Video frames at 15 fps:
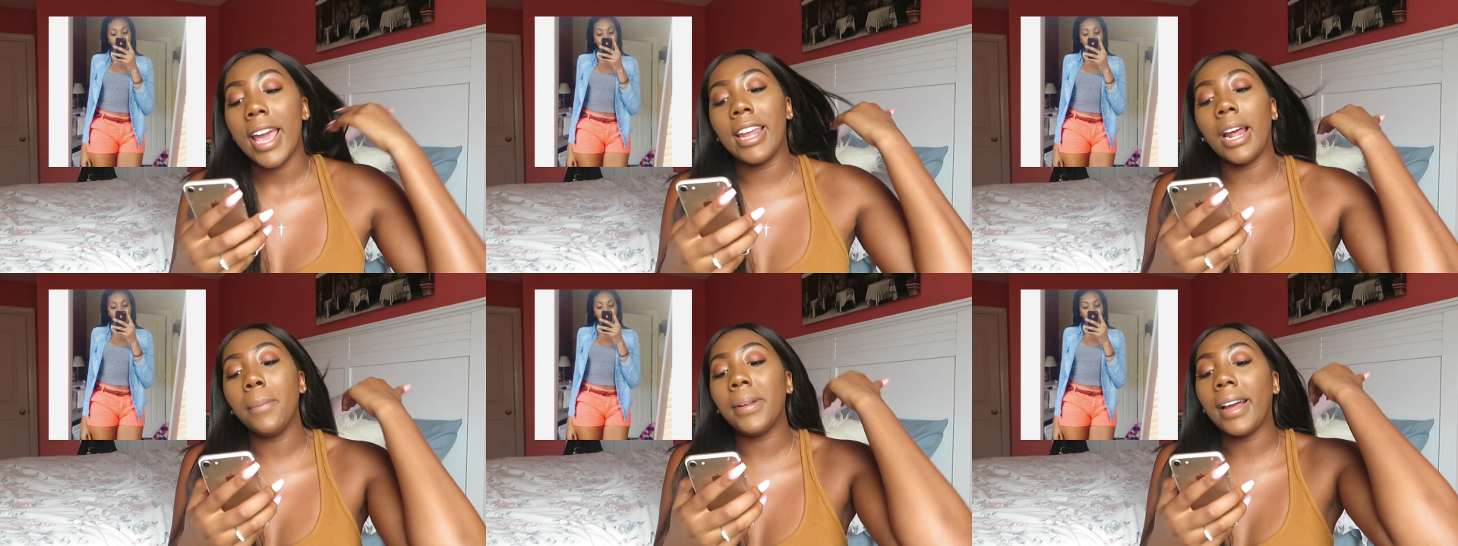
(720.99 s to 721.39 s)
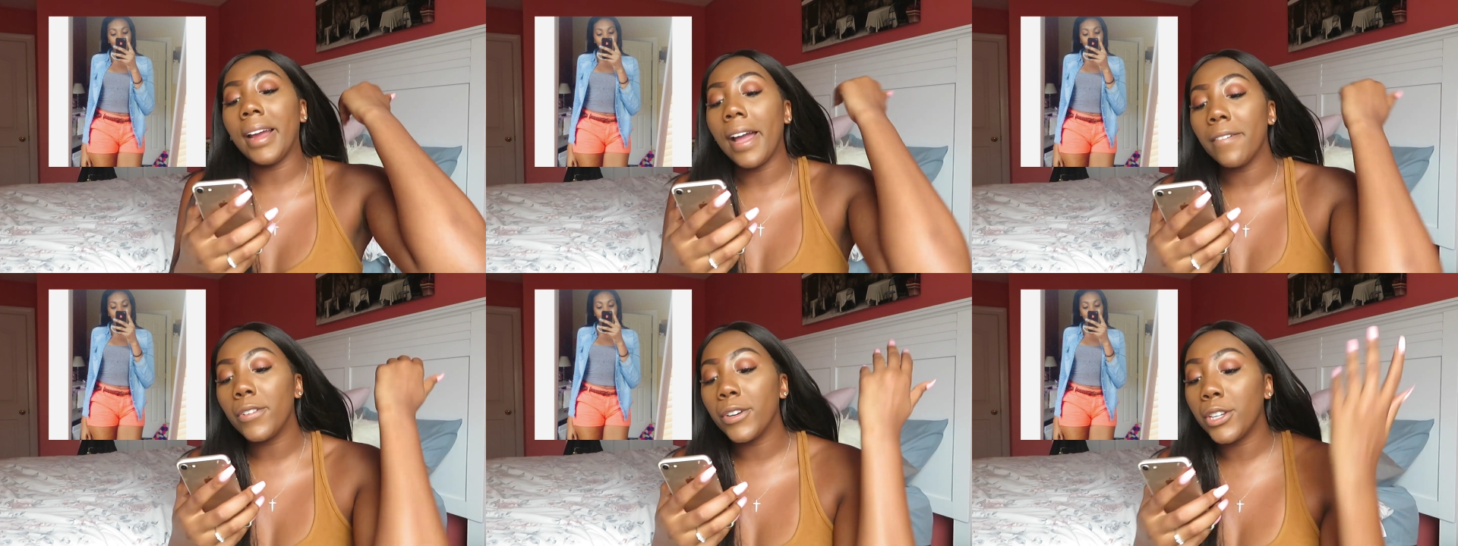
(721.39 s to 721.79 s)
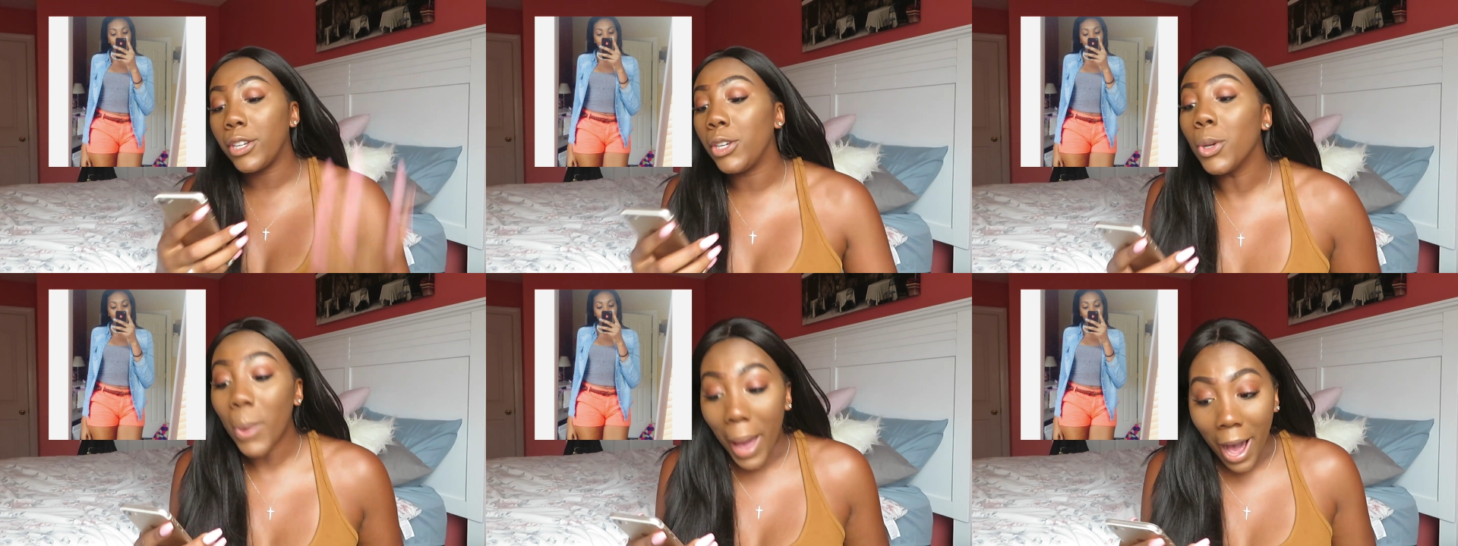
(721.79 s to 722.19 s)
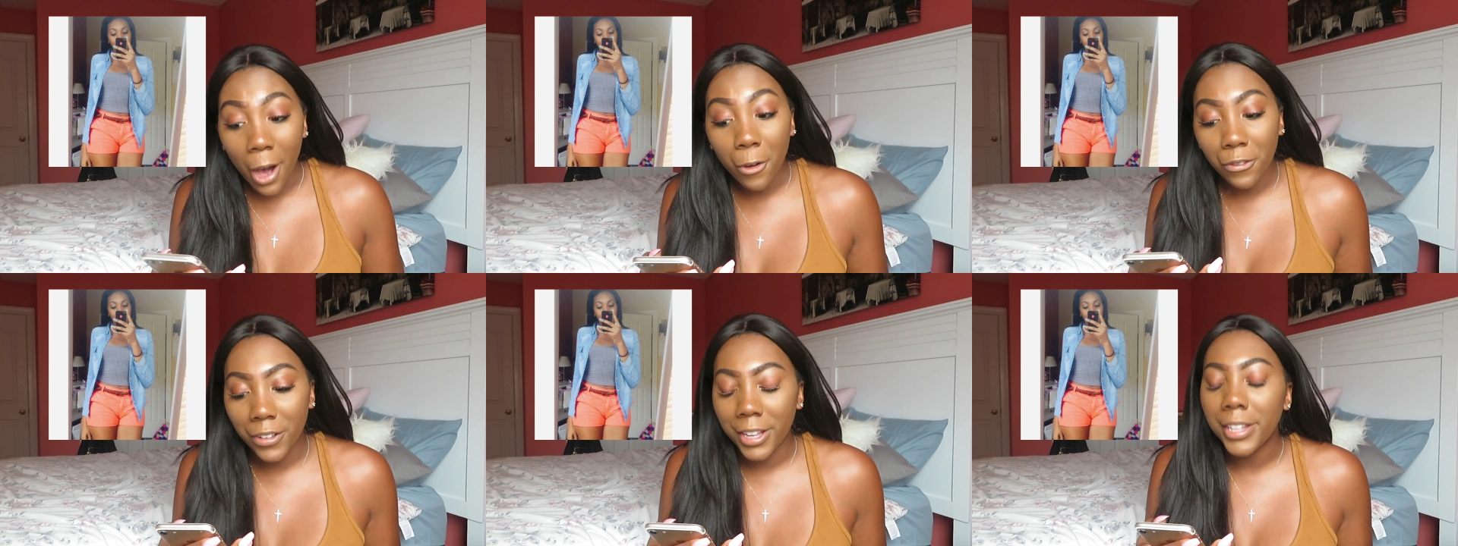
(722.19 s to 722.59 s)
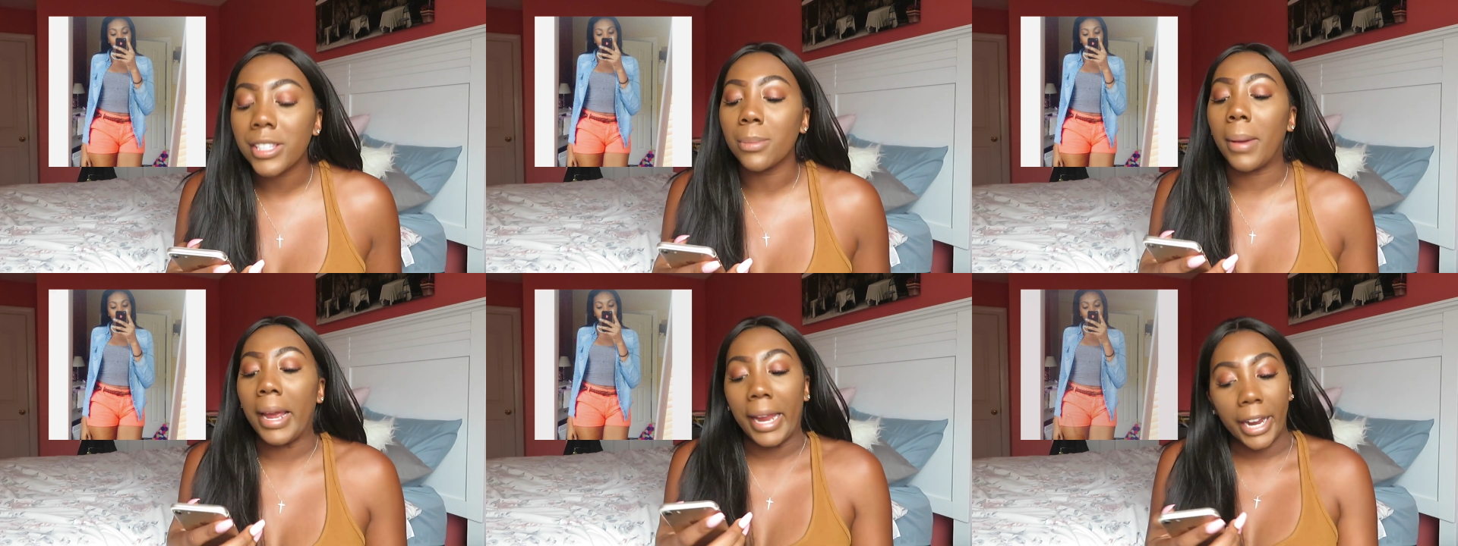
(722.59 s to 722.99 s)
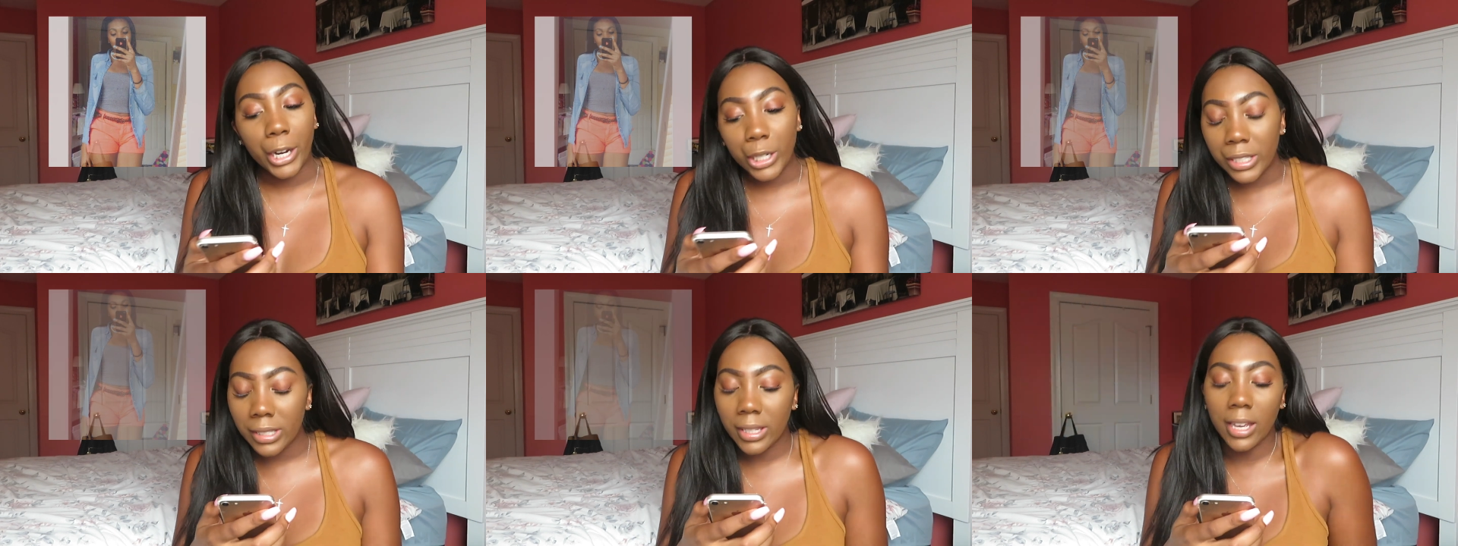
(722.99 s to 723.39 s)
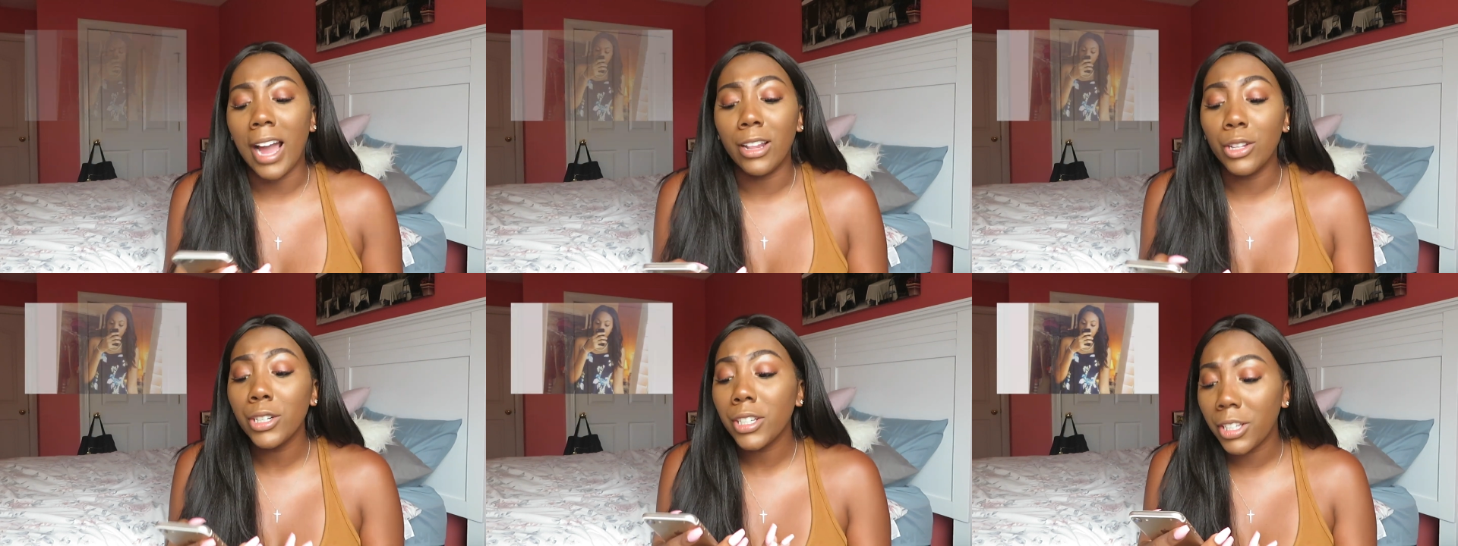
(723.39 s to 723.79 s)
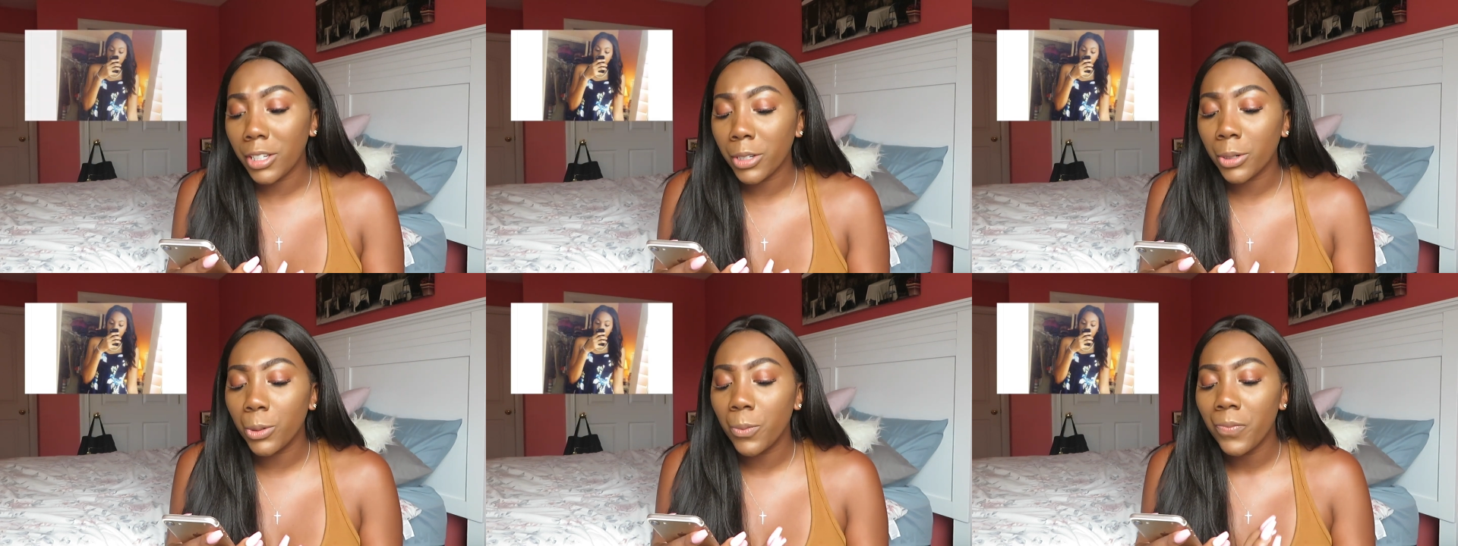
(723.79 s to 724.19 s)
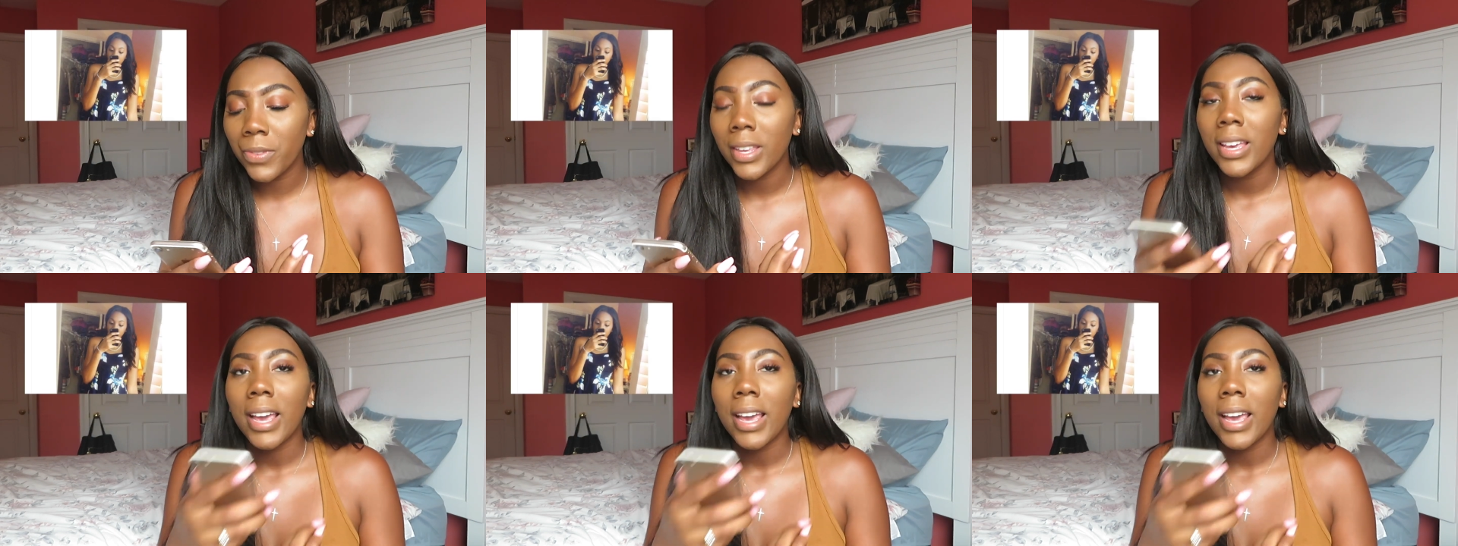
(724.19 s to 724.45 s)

And I mean, I have on cute outfits, my hair is done, I look cute,